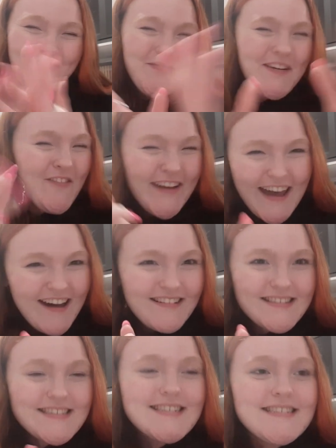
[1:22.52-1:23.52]
the
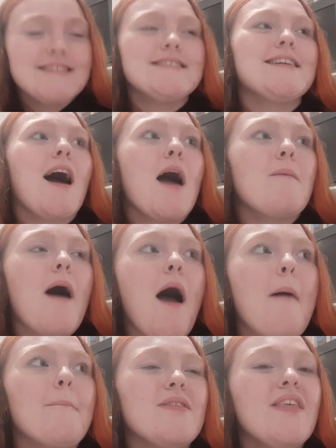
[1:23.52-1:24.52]
girls' time,
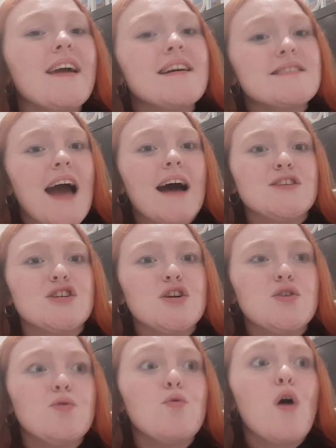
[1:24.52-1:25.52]
um, the thing is I had
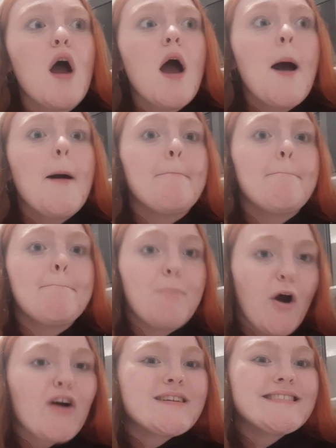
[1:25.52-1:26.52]
to
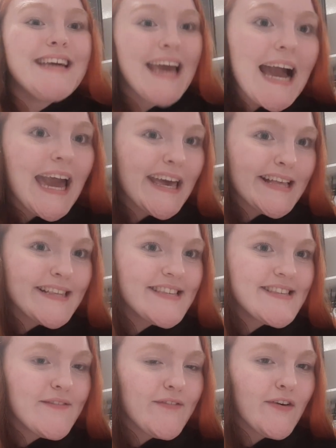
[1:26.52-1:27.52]
book
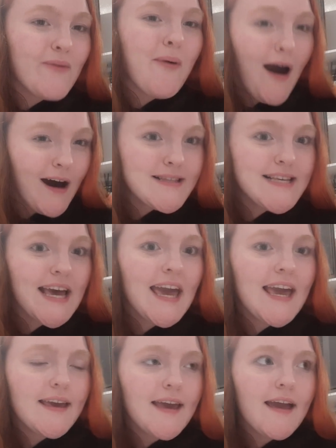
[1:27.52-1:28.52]
tickets for the
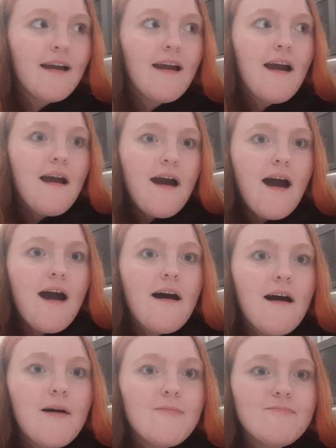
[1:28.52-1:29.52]
party.
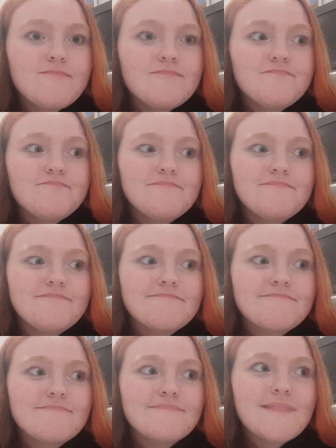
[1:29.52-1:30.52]
Um,
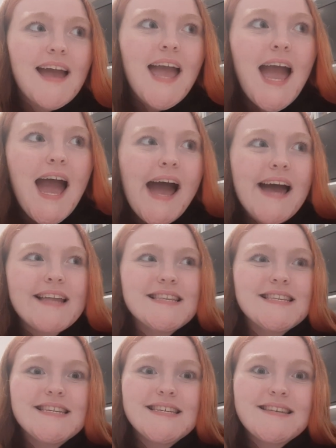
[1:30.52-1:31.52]

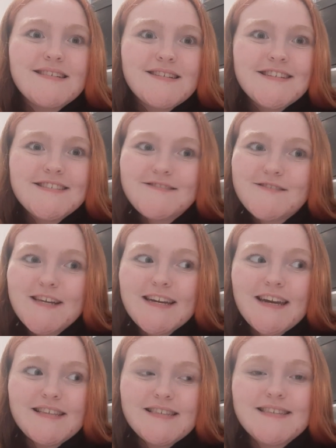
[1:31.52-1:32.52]
and
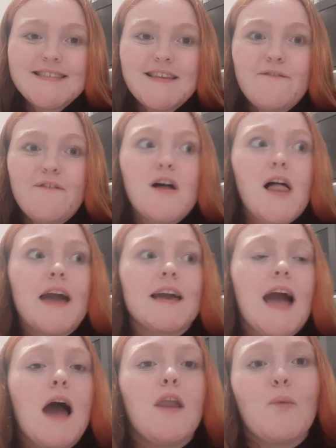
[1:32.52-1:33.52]
tickets for like
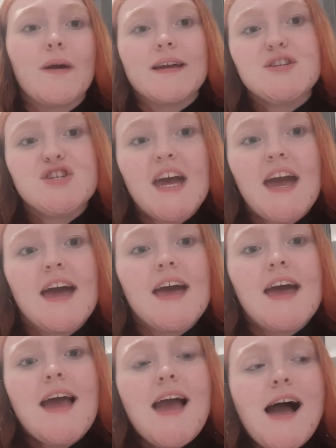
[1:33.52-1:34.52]
Halloween shit
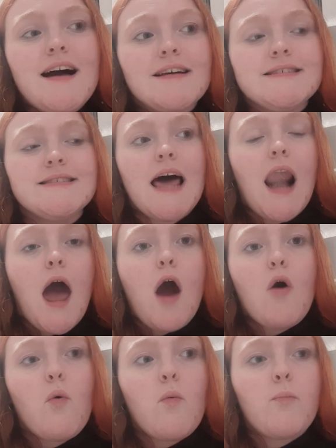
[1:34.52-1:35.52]
sell
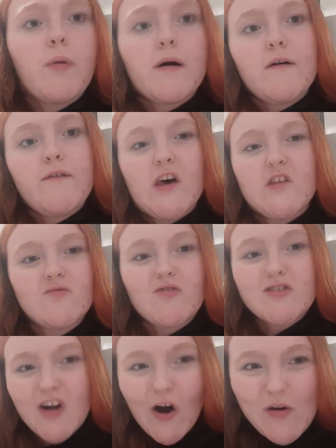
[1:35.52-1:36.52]
out by the 1st of
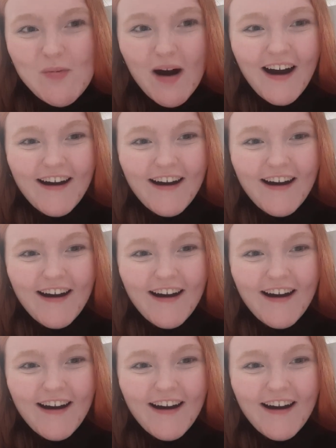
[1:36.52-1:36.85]
October.